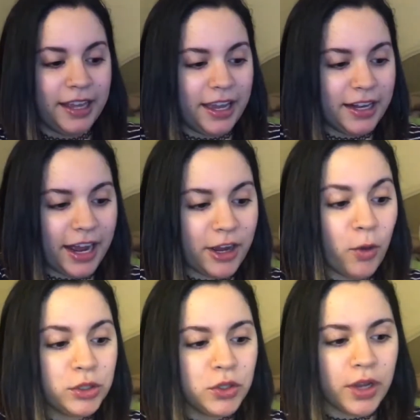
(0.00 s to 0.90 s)
then I
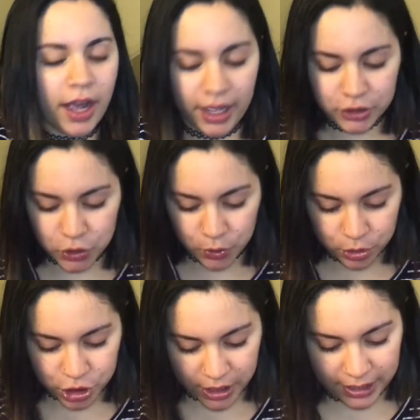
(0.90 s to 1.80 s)
also got two
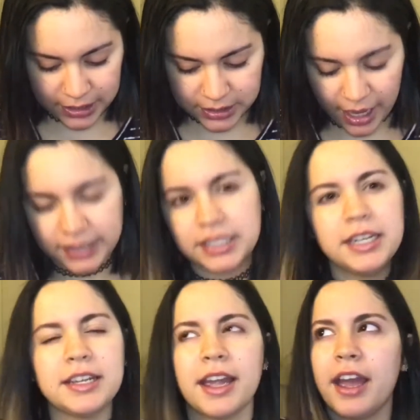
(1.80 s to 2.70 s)
shades. I
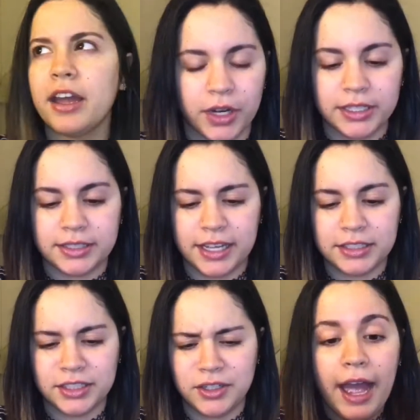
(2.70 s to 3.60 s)
didn't get
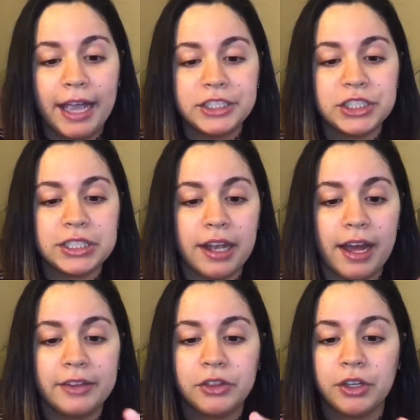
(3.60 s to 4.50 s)
Contessa. I just
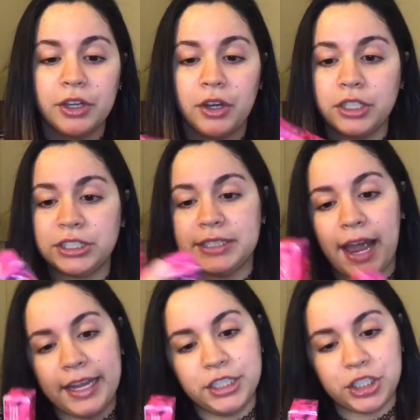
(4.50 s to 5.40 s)
got the
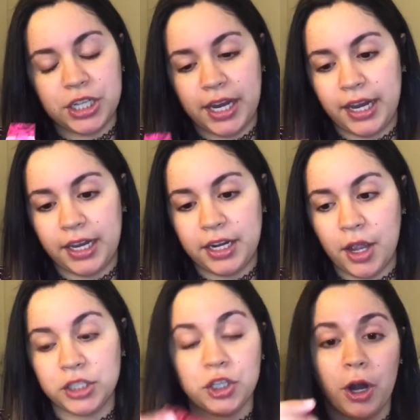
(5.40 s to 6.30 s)
satin
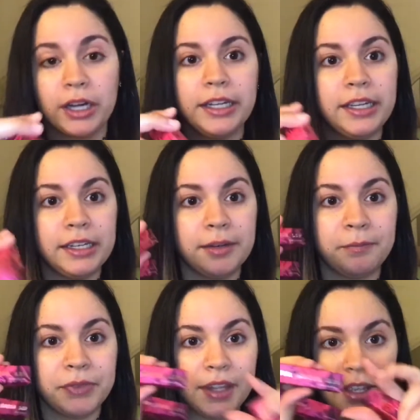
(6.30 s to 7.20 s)
shade Darling.
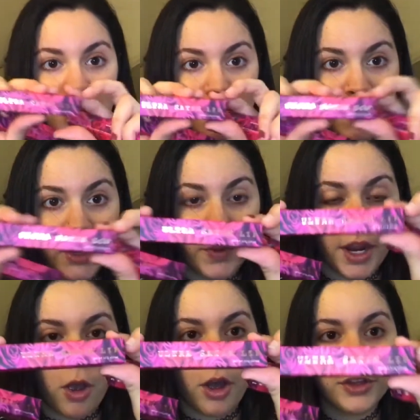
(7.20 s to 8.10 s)
By the
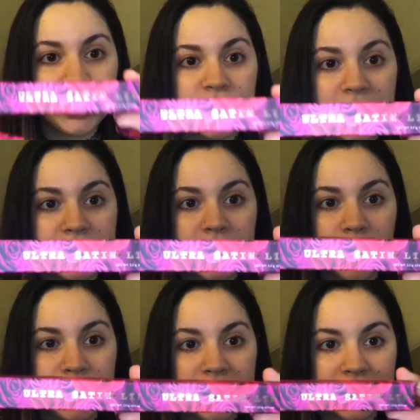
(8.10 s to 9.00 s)
way, all the shades
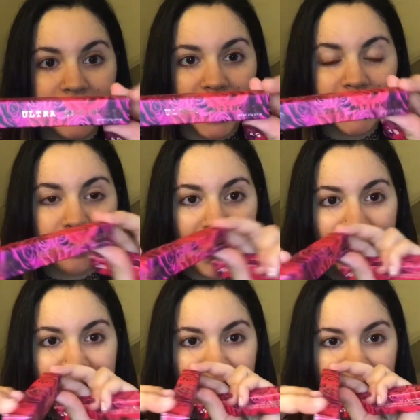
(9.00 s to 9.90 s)
come in this nice
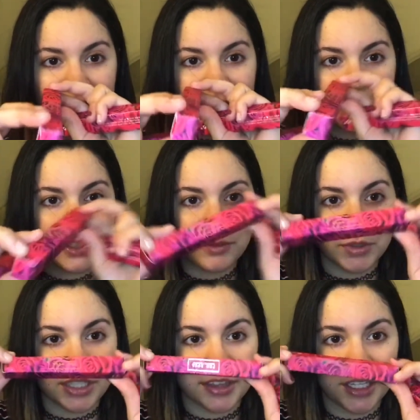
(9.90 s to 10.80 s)
packaging,
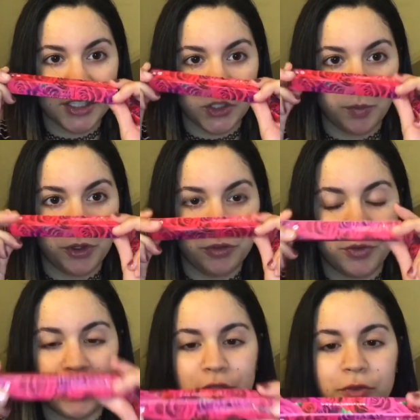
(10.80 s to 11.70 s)
which I think is so
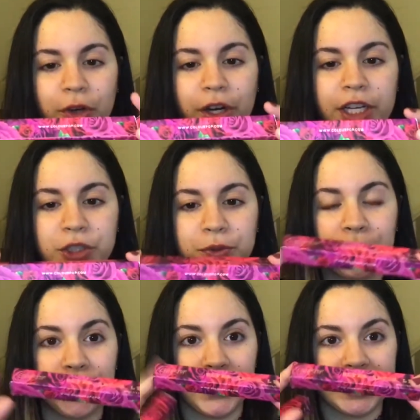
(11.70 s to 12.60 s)
beautiful. It's very true
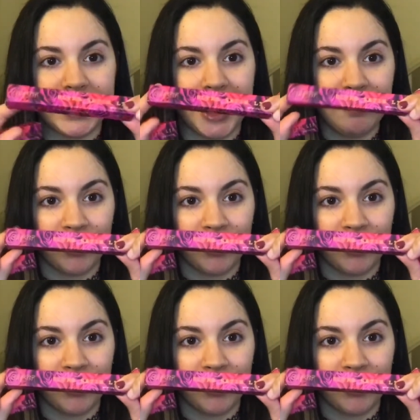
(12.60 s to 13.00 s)
to its name,